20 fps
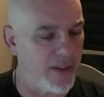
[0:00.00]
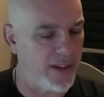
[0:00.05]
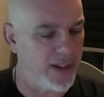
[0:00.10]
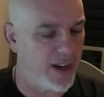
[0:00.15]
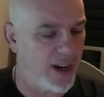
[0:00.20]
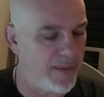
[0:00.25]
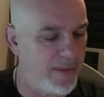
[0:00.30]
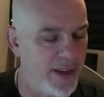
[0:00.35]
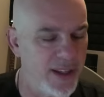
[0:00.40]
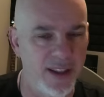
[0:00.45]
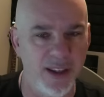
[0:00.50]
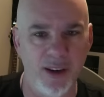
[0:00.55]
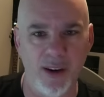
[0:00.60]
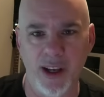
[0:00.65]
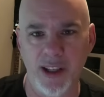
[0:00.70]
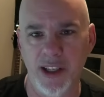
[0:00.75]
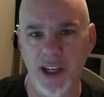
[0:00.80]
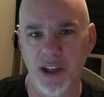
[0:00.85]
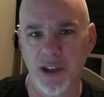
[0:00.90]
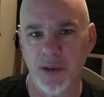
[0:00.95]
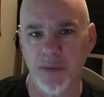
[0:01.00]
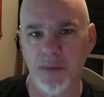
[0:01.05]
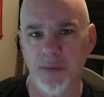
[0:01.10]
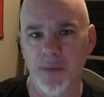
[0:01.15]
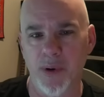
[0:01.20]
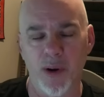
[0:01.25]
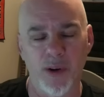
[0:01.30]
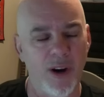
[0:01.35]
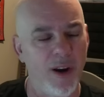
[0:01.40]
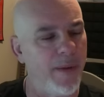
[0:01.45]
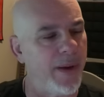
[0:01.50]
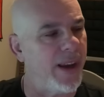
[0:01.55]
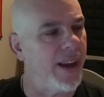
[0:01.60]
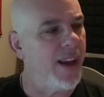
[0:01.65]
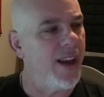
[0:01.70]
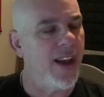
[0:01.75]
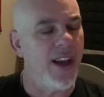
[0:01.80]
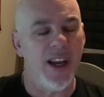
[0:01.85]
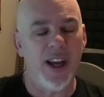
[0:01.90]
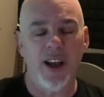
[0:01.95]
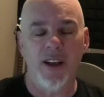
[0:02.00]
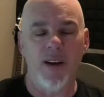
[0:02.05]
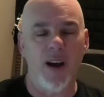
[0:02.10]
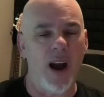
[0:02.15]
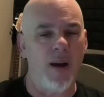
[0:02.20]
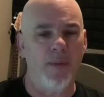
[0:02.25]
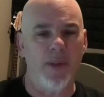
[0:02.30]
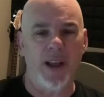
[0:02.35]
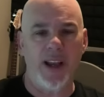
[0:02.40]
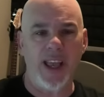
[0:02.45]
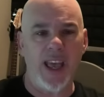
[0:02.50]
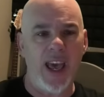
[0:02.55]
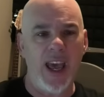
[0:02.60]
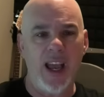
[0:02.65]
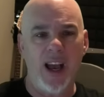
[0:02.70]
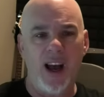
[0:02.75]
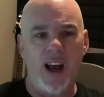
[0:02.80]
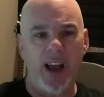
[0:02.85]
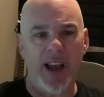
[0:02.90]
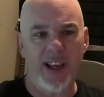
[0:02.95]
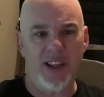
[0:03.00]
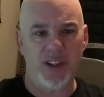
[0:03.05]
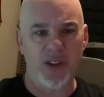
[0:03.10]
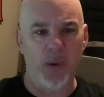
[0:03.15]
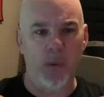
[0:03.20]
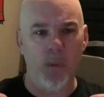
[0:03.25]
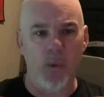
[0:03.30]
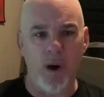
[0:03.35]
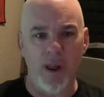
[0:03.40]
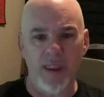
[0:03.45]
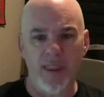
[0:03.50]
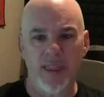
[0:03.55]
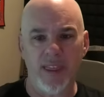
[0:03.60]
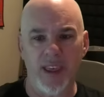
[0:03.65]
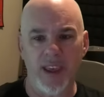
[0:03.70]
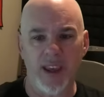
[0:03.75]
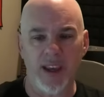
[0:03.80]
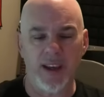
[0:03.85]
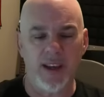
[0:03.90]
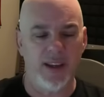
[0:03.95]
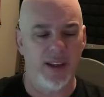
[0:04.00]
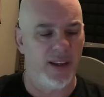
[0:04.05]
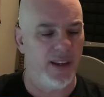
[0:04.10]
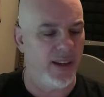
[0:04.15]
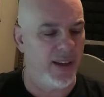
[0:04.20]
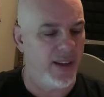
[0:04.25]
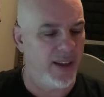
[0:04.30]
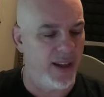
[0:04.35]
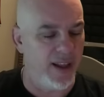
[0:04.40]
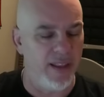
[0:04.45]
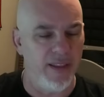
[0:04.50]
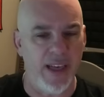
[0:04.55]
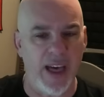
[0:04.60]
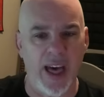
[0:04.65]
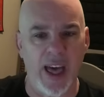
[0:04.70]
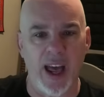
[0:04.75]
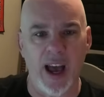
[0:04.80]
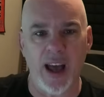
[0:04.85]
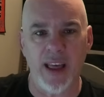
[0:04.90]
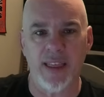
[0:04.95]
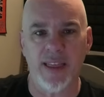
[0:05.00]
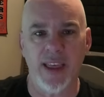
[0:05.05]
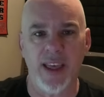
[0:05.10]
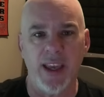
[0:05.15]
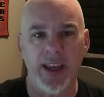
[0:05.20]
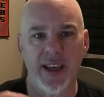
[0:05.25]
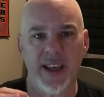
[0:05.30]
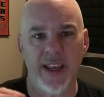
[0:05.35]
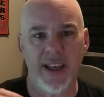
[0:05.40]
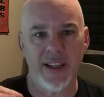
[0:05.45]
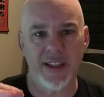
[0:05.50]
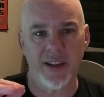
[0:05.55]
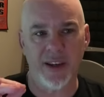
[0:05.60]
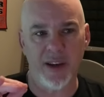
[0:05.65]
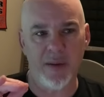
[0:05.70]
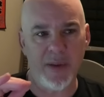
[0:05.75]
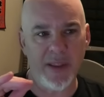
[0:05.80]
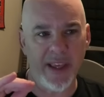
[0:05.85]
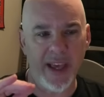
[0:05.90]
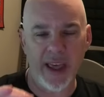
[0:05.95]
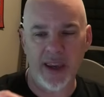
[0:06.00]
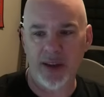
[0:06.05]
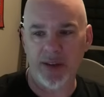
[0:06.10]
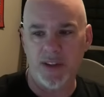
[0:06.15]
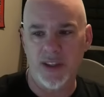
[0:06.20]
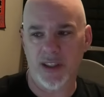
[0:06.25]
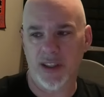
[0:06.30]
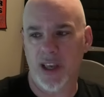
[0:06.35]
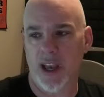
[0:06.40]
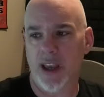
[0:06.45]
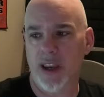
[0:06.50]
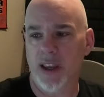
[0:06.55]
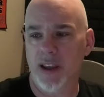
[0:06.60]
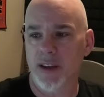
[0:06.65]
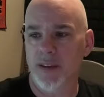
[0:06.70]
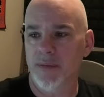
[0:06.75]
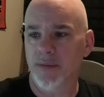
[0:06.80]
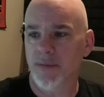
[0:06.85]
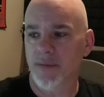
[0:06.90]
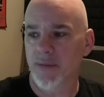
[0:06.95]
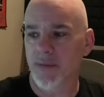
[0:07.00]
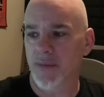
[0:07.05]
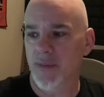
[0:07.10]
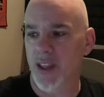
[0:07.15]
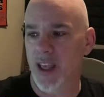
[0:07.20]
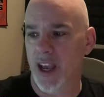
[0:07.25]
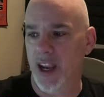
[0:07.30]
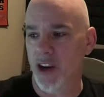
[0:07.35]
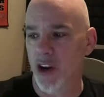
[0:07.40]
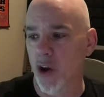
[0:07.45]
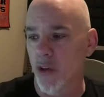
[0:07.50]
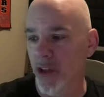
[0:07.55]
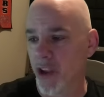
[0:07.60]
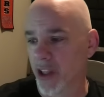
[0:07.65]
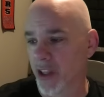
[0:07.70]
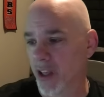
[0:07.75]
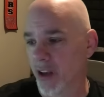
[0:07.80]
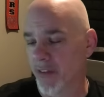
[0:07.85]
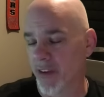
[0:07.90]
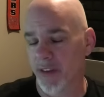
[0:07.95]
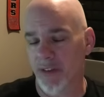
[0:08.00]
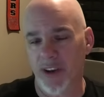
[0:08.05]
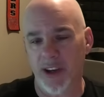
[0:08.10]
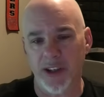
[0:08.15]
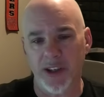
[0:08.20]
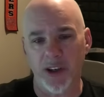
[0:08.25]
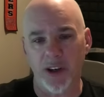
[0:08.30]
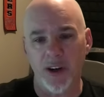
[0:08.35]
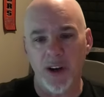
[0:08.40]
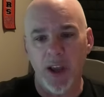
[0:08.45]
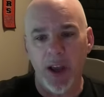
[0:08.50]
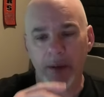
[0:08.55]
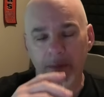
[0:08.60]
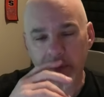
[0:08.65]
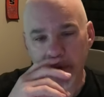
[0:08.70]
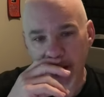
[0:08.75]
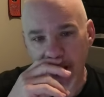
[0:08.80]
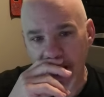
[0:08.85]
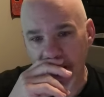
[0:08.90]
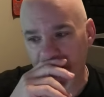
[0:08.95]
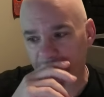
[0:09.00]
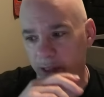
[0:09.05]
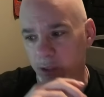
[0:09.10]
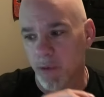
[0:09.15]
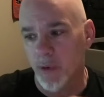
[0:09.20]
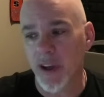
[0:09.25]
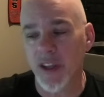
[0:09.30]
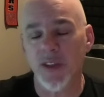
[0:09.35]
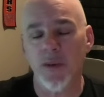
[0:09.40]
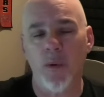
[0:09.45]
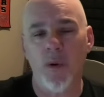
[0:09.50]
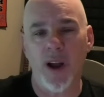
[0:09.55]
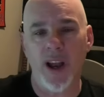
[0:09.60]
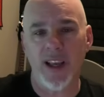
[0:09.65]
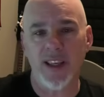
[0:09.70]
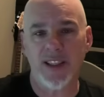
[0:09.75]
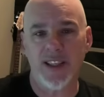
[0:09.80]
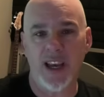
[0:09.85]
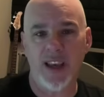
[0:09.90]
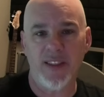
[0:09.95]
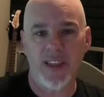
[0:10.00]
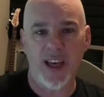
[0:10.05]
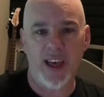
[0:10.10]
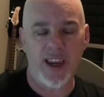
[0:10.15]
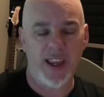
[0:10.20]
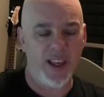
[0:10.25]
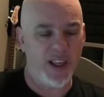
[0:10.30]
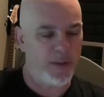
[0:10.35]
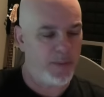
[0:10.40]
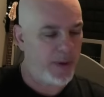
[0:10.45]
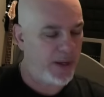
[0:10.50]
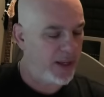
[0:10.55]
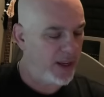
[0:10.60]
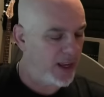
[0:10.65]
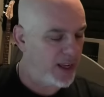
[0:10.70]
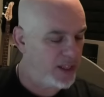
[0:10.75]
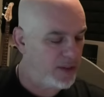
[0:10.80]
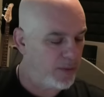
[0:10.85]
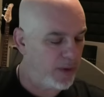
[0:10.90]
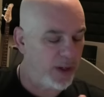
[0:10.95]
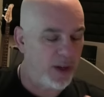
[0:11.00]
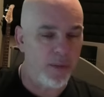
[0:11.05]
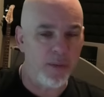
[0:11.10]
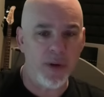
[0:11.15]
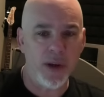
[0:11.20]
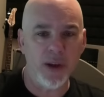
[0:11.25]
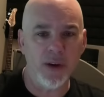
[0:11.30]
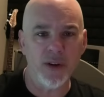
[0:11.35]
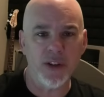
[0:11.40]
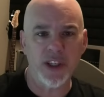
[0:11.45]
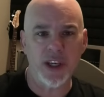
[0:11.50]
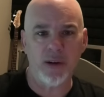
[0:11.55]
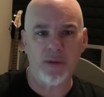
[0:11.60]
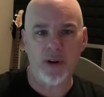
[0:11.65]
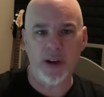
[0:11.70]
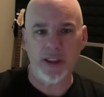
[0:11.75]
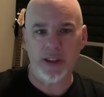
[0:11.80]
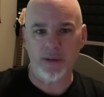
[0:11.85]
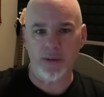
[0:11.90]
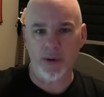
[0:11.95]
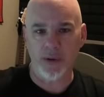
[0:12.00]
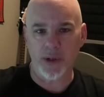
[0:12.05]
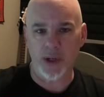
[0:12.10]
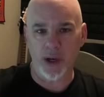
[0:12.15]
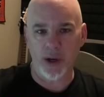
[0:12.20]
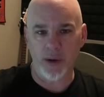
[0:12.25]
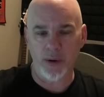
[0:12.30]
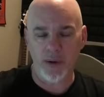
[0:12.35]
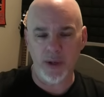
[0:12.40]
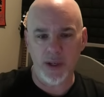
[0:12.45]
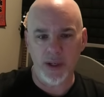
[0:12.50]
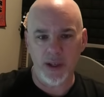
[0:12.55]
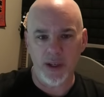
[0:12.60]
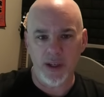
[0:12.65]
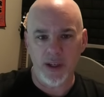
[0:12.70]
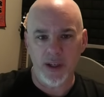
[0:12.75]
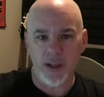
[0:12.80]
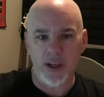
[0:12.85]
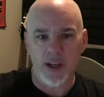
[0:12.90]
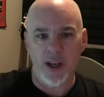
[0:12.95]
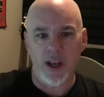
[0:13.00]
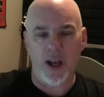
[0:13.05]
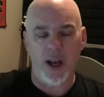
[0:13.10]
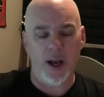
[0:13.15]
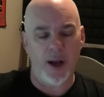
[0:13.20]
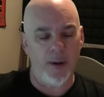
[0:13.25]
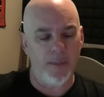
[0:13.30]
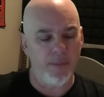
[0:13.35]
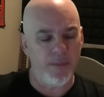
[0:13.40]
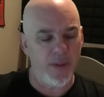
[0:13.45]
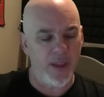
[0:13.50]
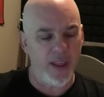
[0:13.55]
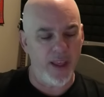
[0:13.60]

all the time this, you know, I teach programming. I'm like, AI is the one thing that I think is going to be the end of society. And I know that you love it, Victor. And the reason why I say that is because when computers can write their own code, a